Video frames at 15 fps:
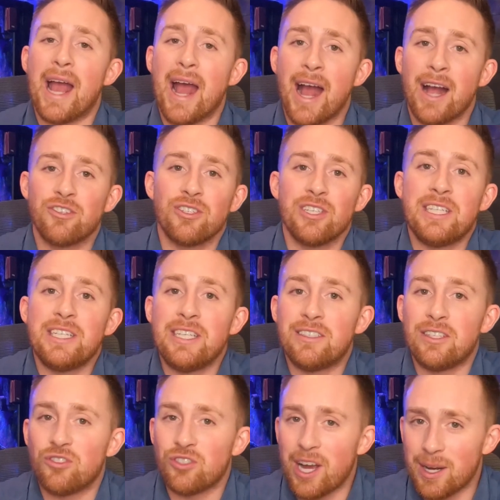we actually
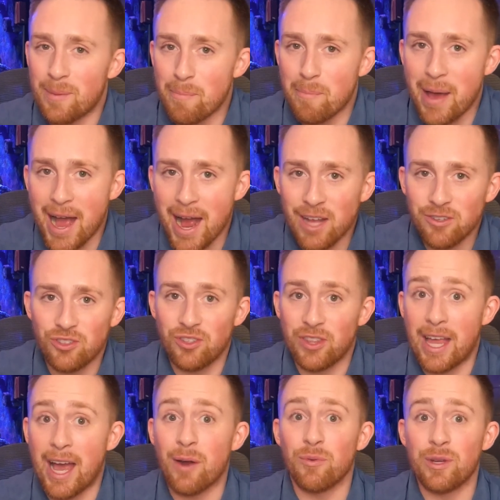need to try to
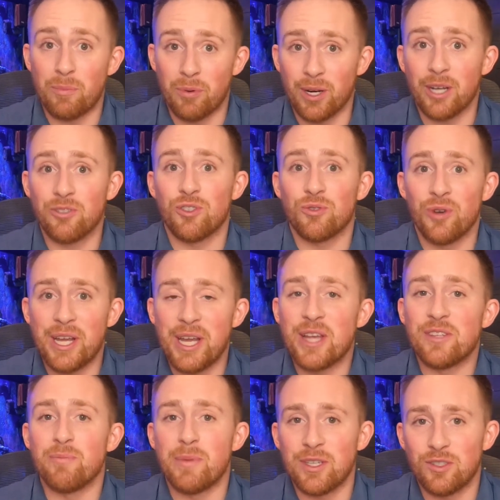match that reproduction
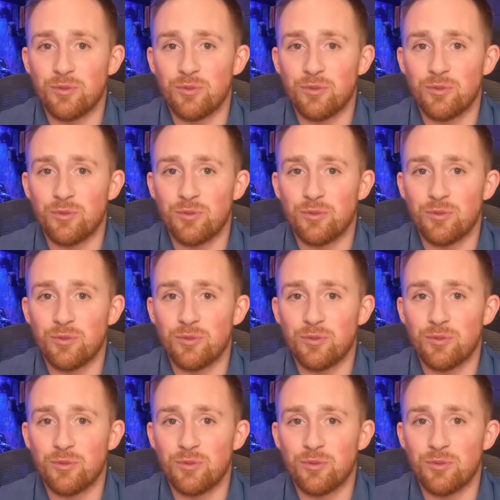rate as